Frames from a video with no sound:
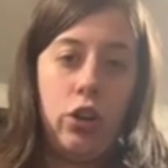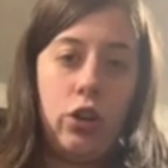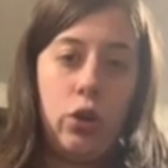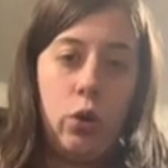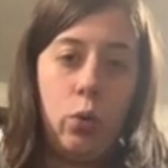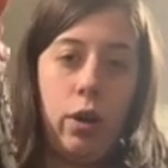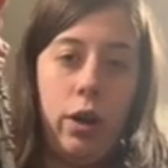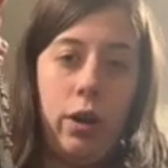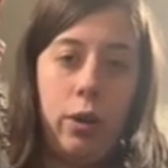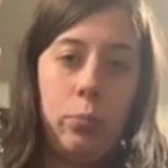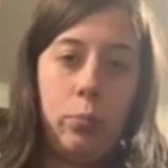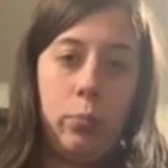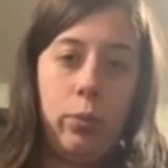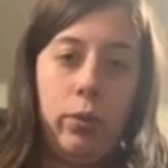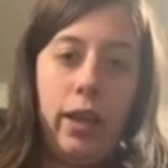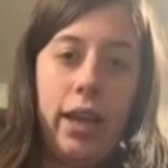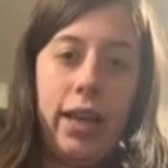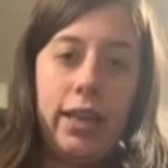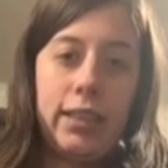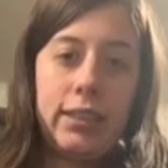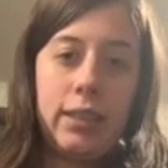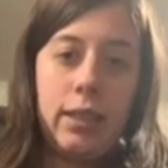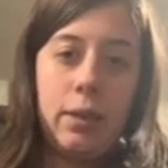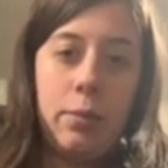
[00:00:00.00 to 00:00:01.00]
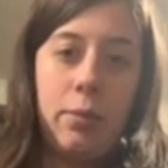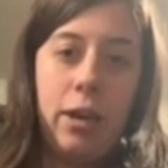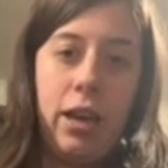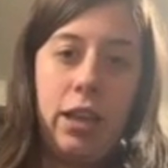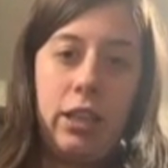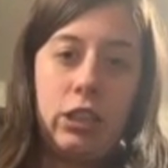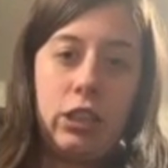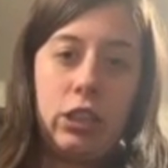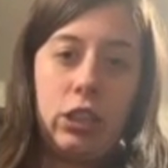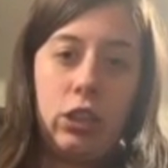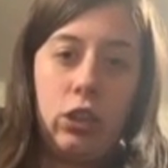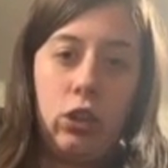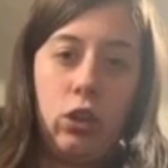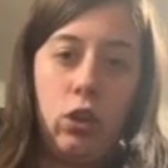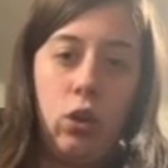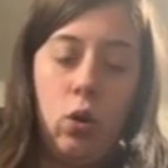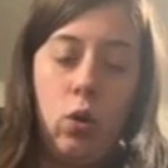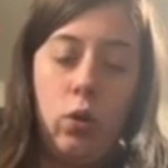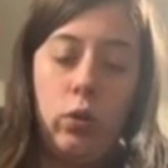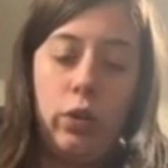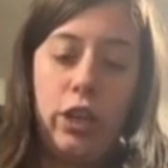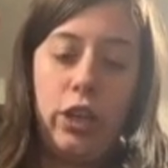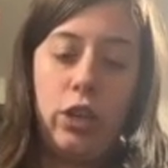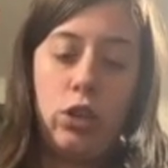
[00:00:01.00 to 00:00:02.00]
You want to place them and
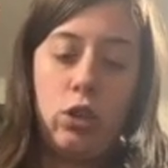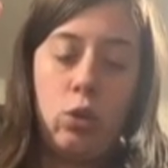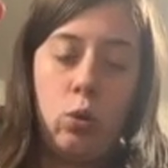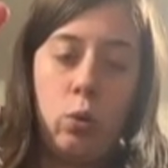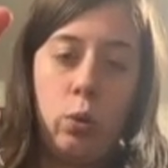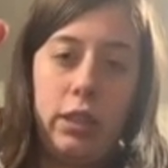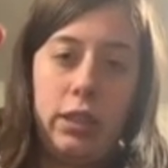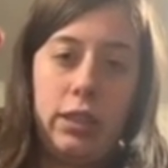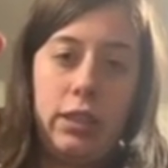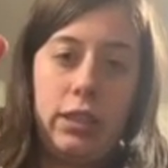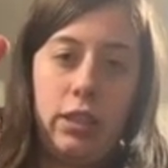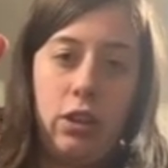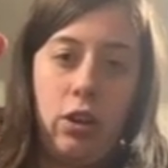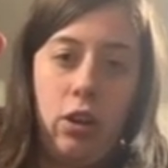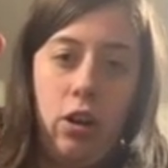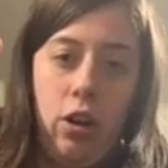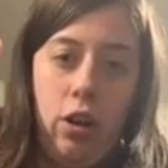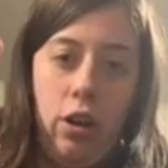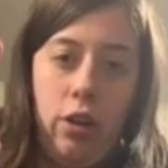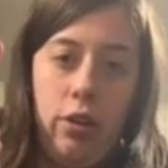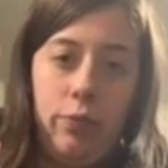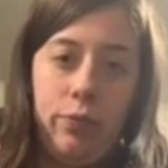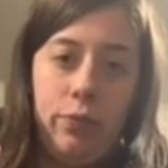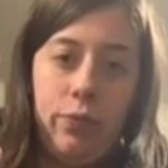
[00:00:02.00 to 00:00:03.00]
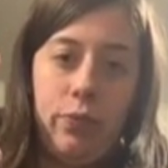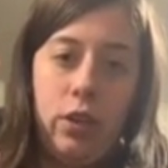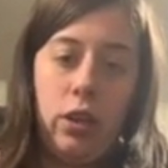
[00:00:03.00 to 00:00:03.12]
slowly twist it on.